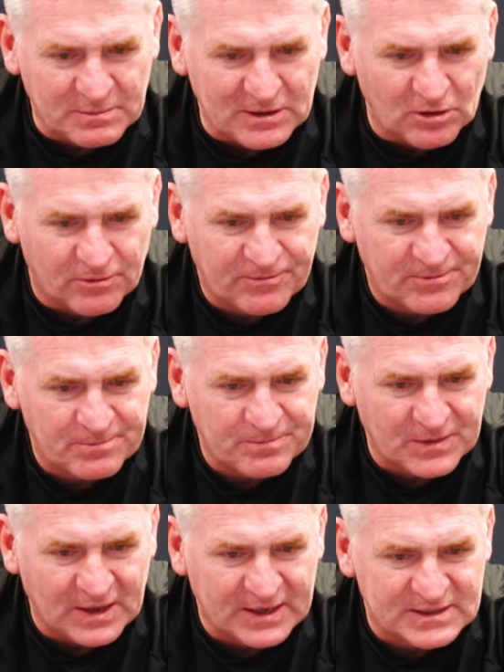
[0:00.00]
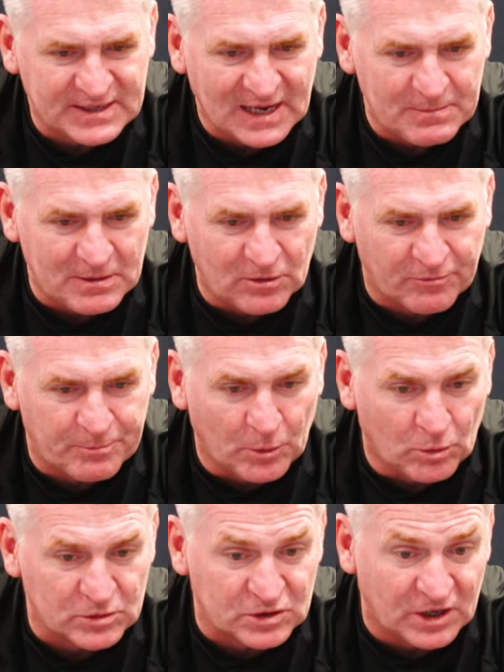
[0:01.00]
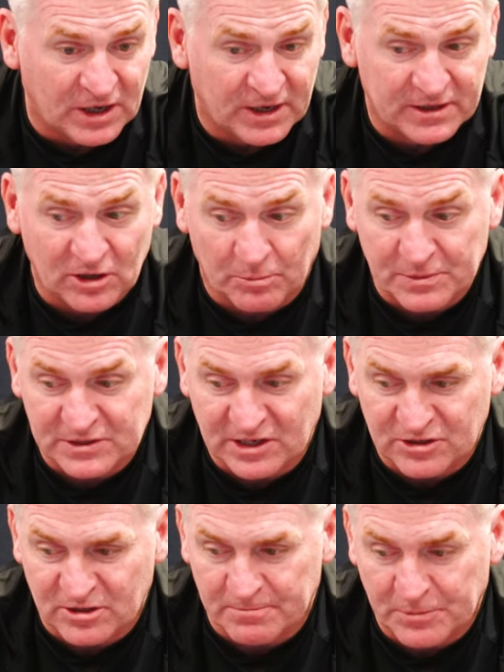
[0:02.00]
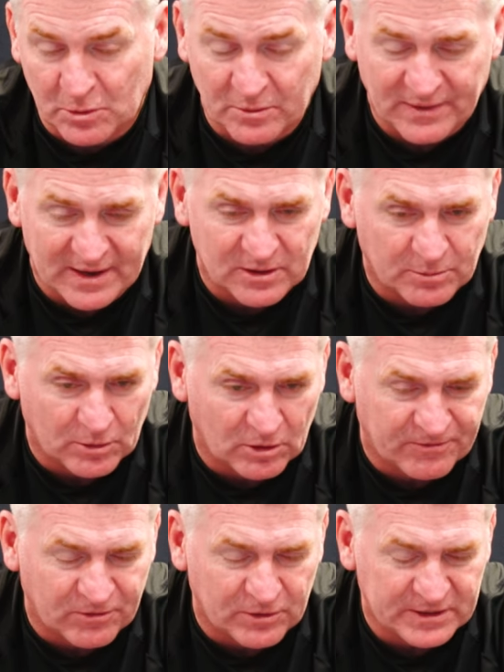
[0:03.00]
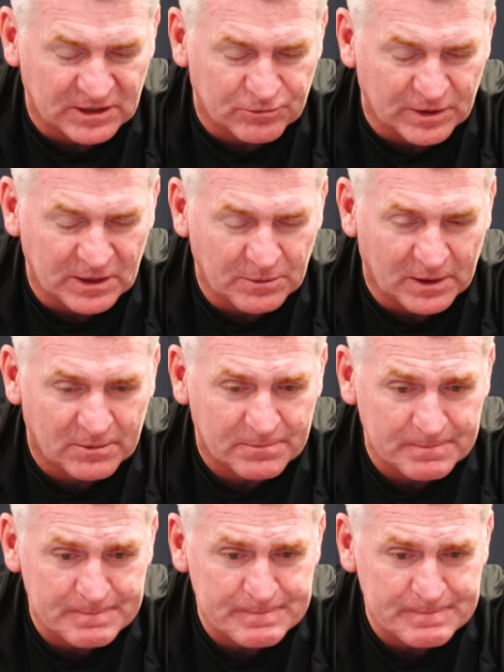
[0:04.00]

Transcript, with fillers: him enough uh, to get him enough ball to hurt the opposition. But without the ball, I thought he did really well.